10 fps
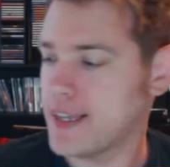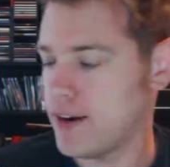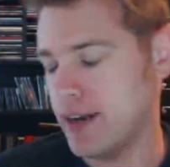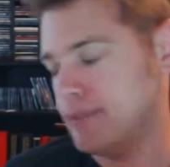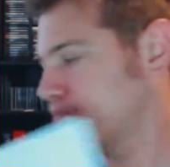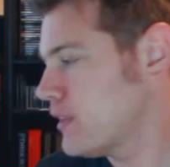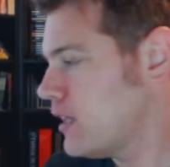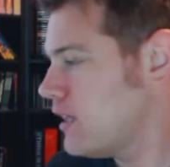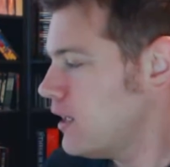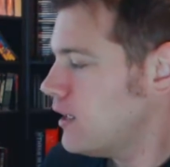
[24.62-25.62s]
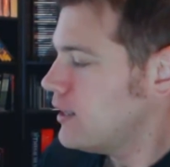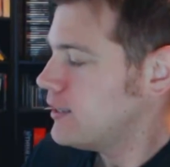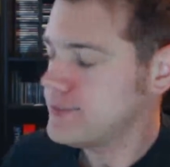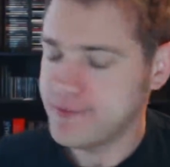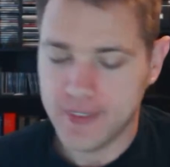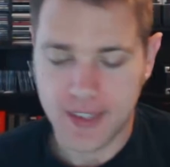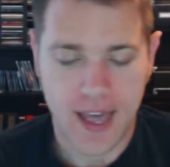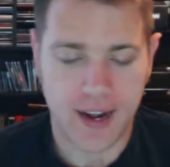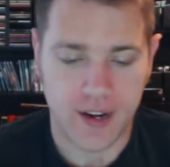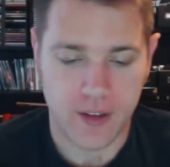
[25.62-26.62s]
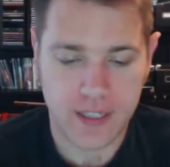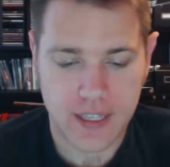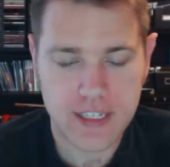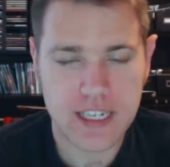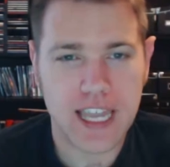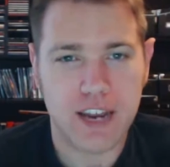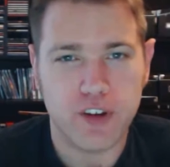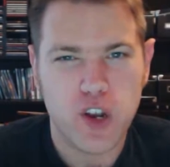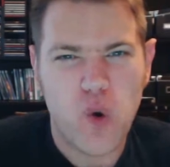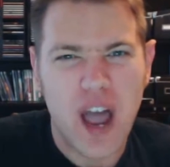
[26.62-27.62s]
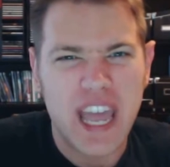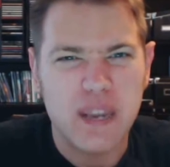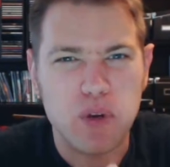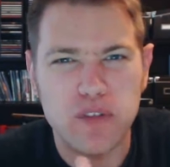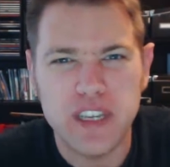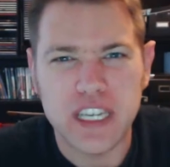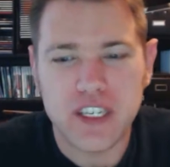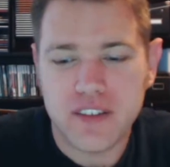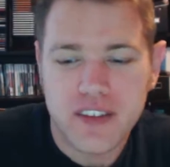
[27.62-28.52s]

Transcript: right. I don't know. This is kind of a quiet movie.